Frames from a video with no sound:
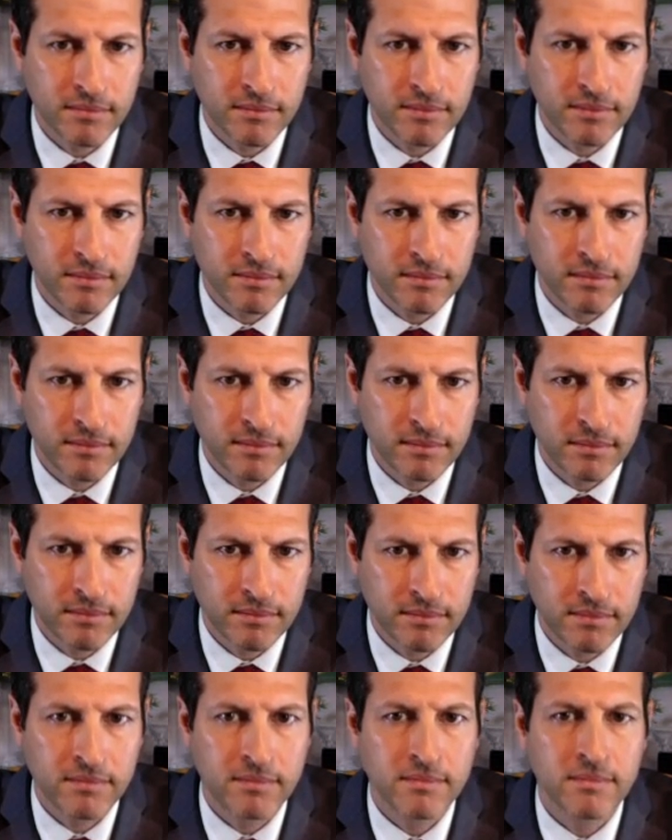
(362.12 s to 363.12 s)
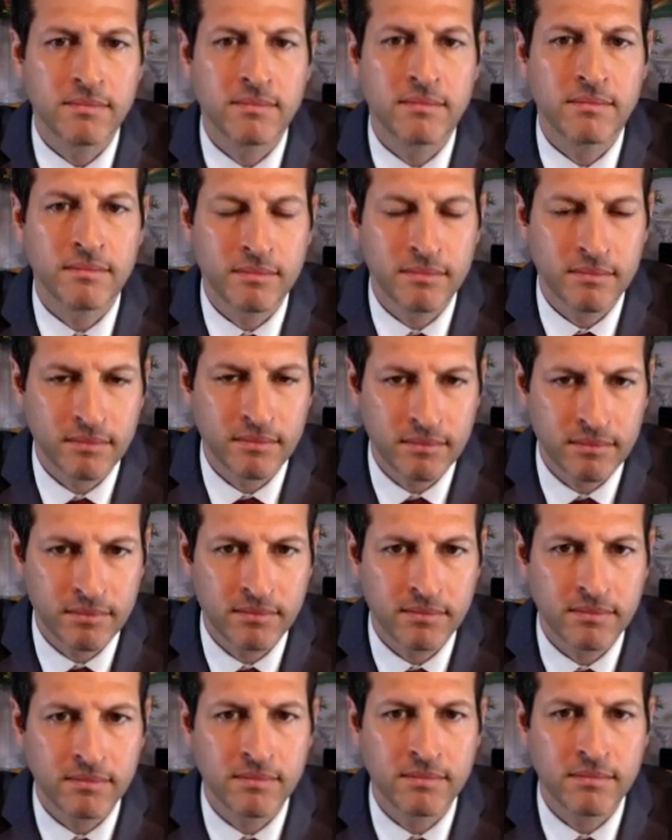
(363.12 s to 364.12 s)

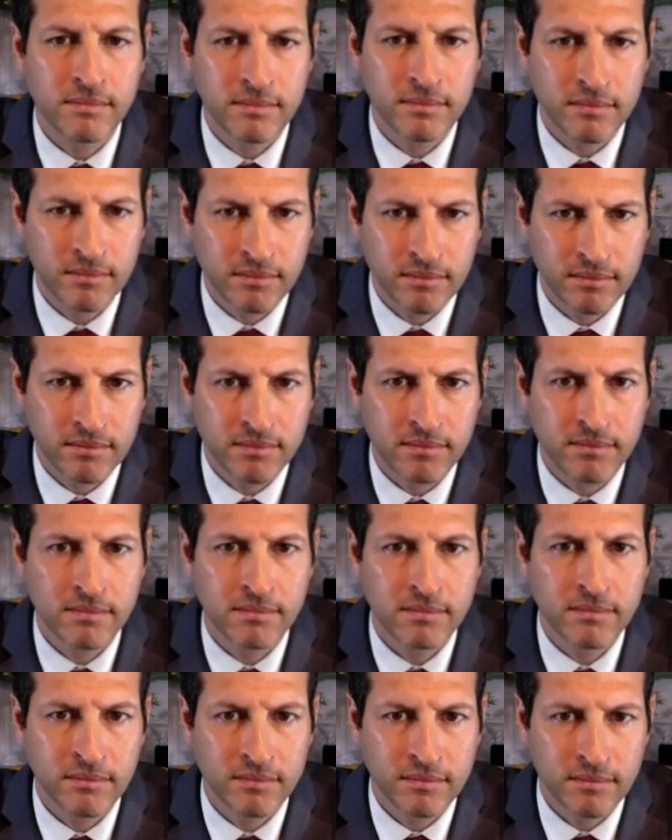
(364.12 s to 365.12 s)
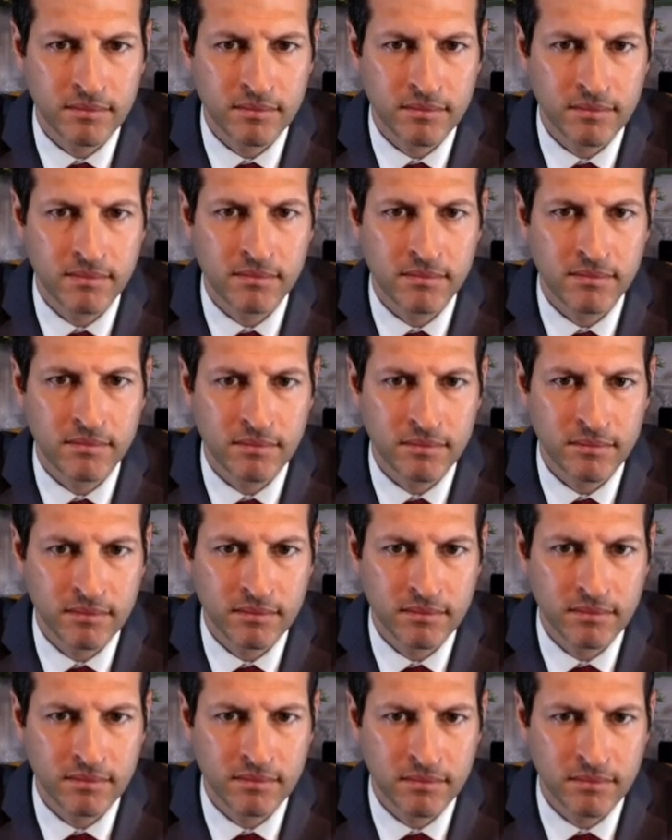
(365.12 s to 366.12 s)

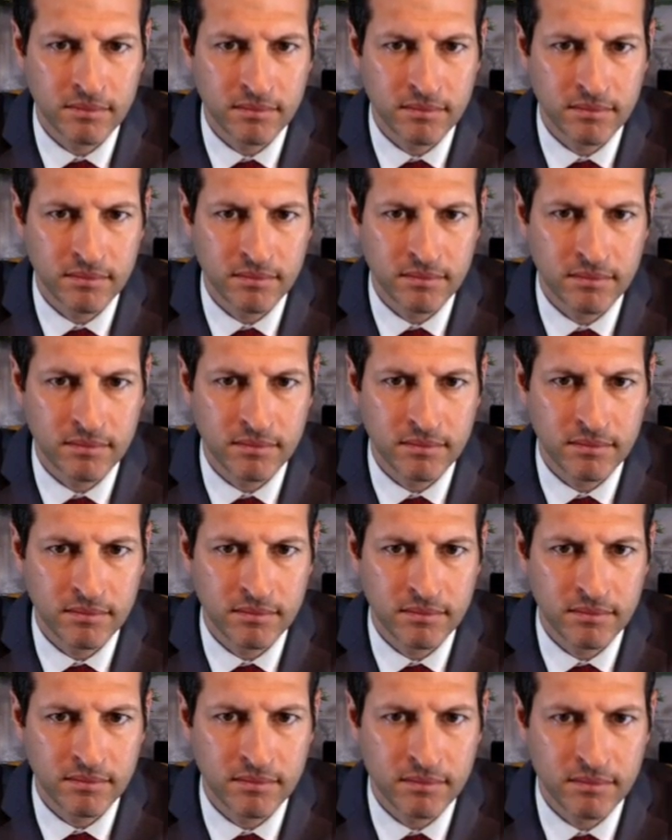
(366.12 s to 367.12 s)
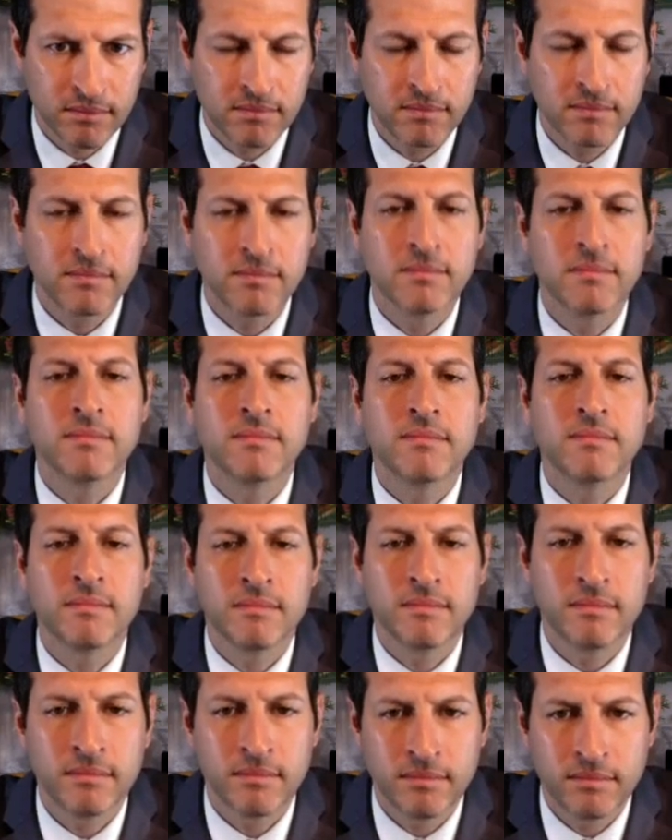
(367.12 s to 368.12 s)

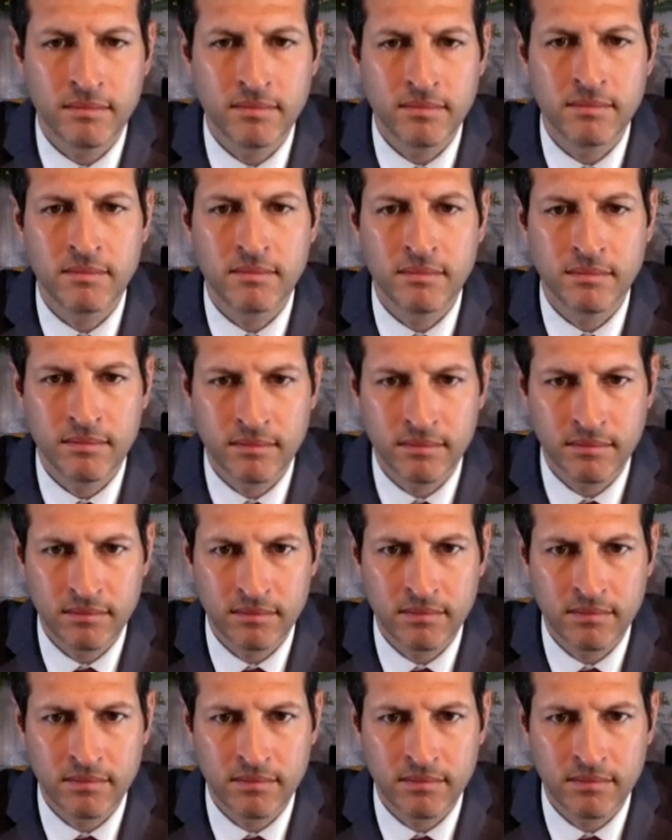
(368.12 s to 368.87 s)
[no speech]